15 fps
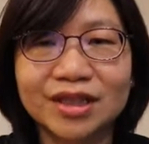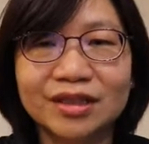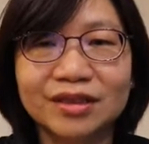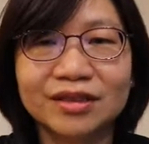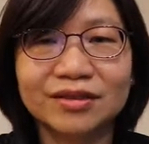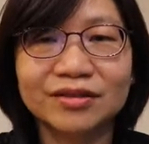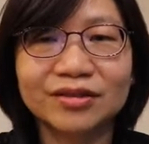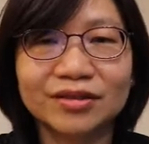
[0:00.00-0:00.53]

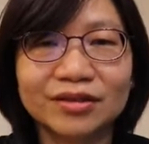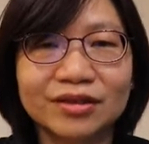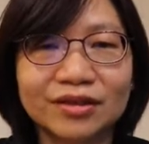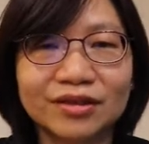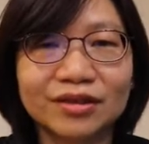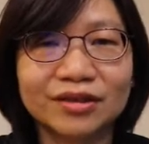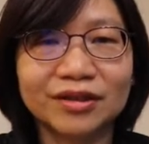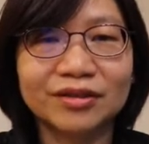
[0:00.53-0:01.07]
because
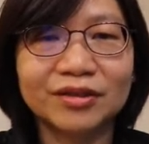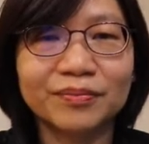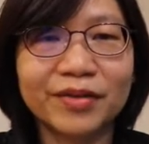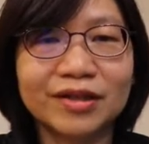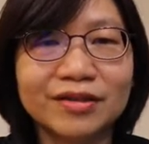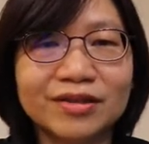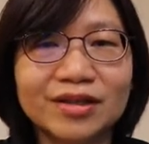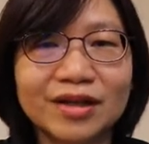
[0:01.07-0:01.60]
it
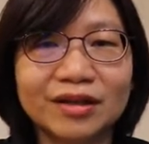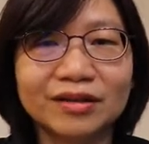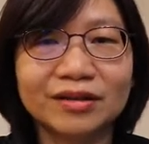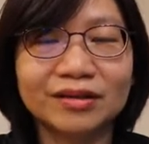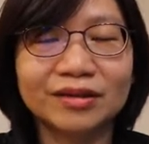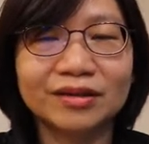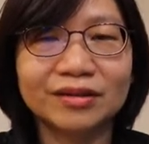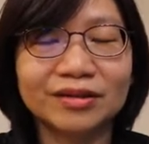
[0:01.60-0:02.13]
depends
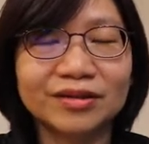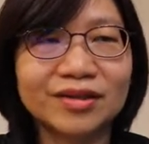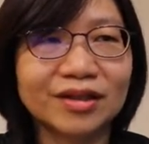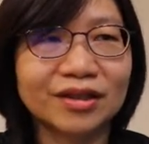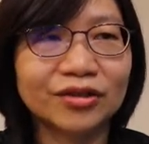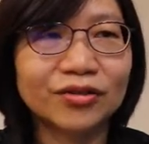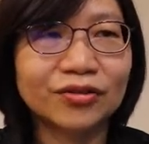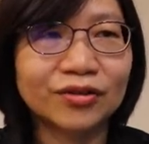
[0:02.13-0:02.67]
on the
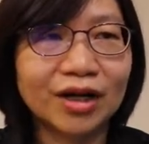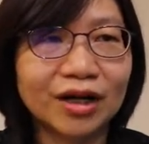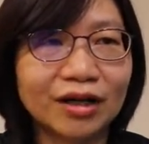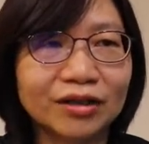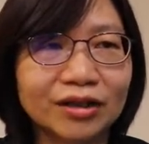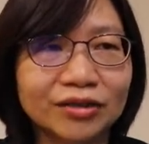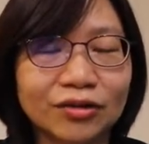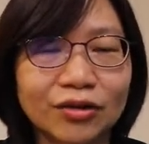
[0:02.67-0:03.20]
cycle
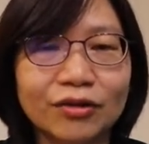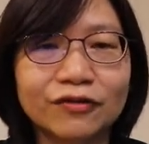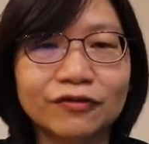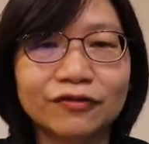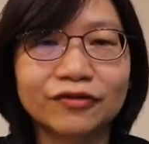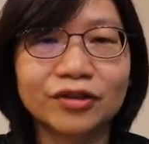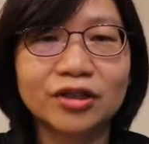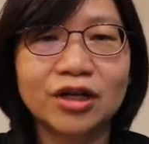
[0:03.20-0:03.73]
on and
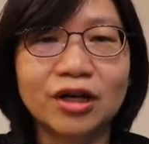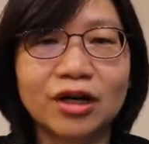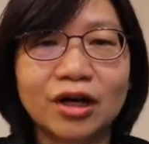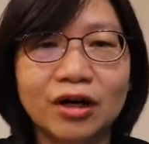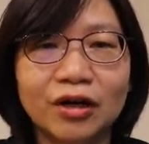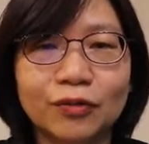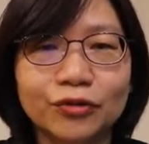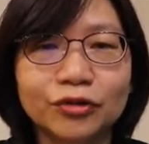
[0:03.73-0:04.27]
off.
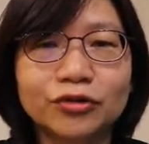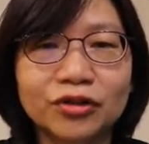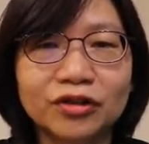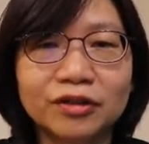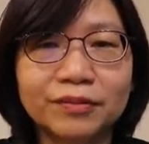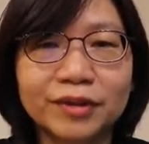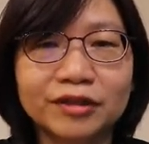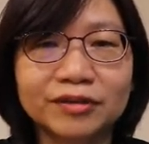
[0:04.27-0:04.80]
We'll talk
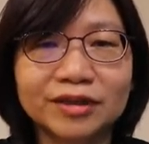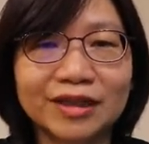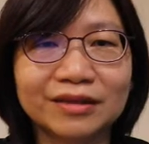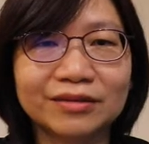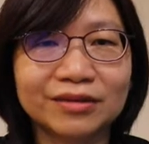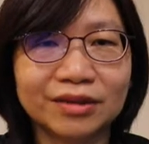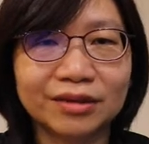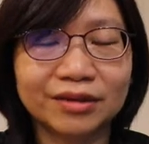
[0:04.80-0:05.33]
about
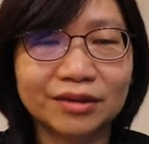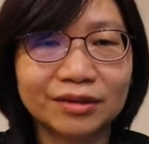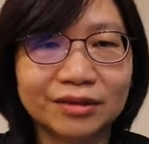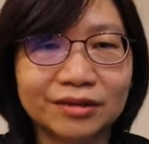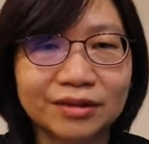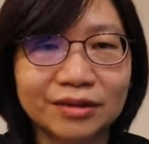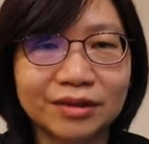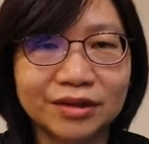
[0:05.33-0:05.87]
that
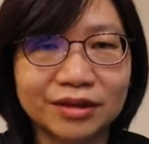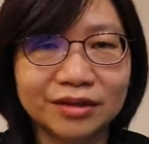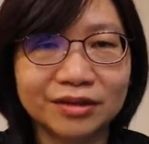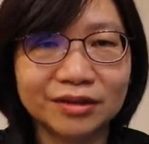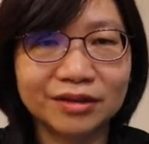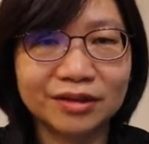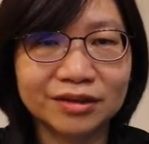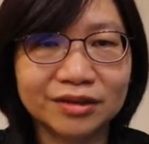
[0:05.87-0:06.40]

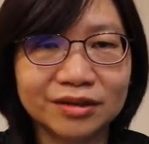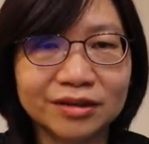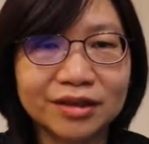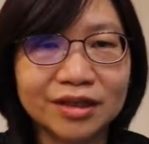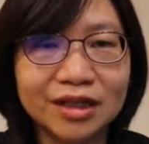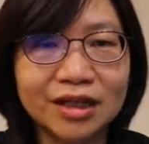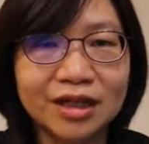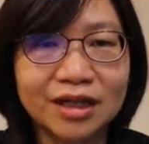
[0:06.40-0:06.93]
in the
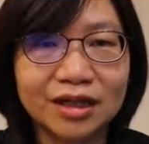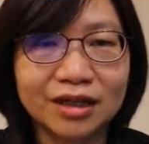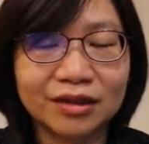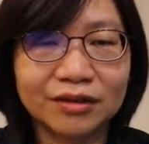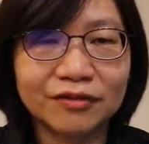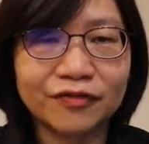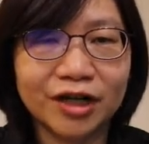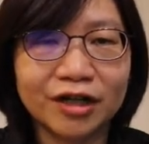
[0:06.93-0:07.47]

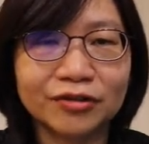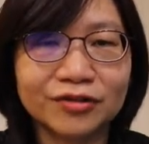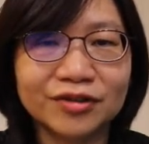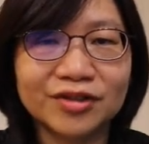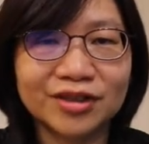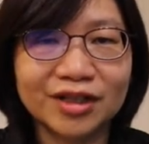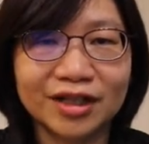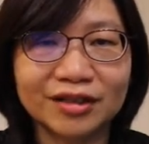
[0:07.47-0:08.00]
following
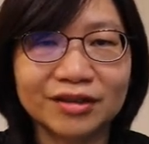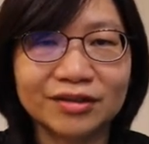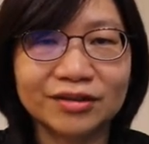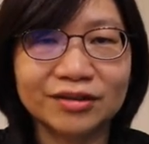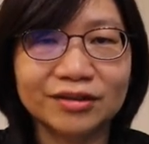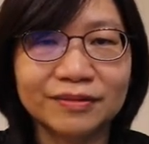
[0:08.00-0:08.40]
slides.